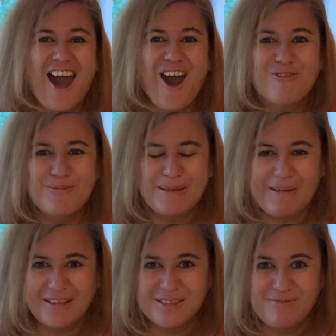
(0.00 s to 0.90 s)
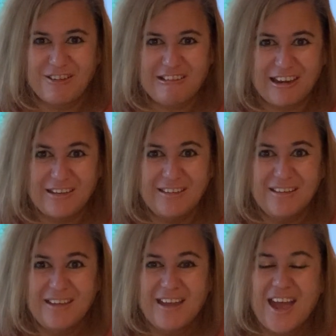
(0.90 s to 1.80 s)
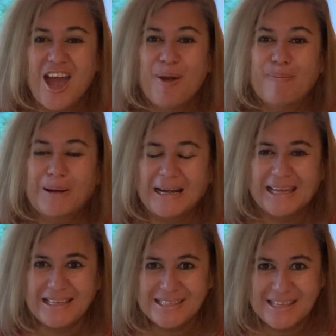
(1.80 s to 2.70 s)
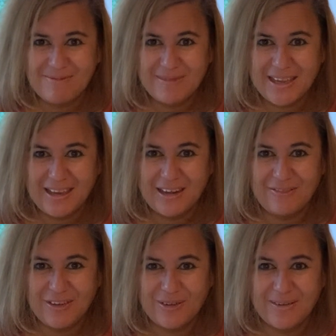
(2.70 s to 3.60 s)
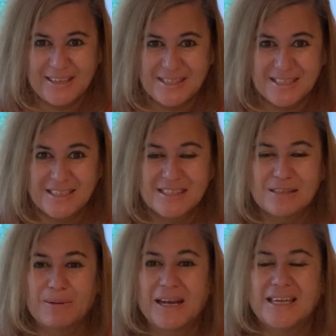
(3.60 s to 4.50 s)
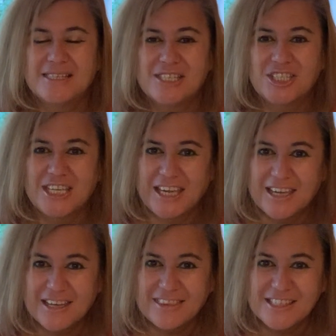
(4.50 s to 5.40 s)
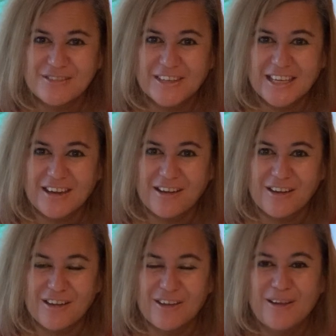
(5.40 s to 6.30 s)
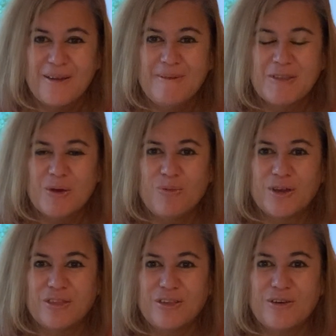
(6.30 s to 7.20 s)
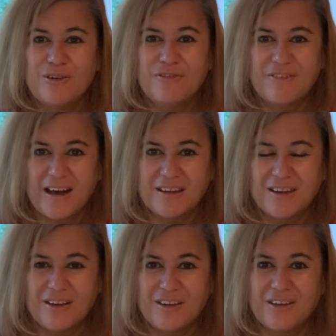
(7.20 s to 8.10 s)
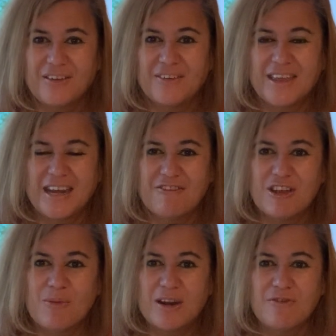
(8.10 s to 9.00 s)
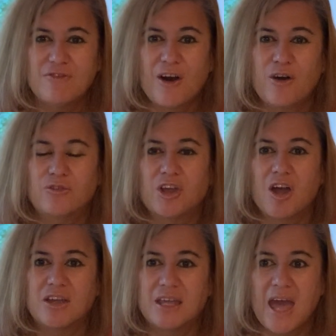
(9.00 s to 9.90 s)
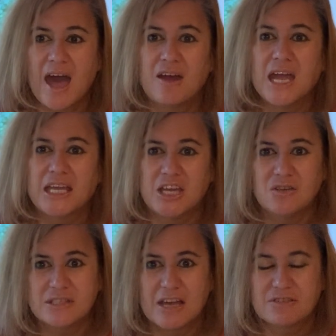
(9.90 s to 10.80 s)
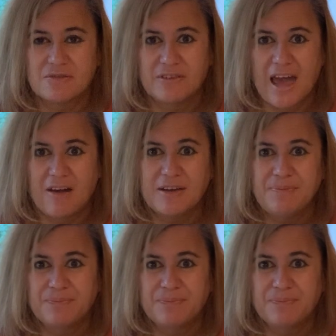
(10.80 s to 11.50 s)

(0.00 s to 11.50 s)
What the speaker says: I will be back tomorrow. Please send me any of your questions. Please share this video with your whānau. Get everyone involved. Going out and get yourself some flour.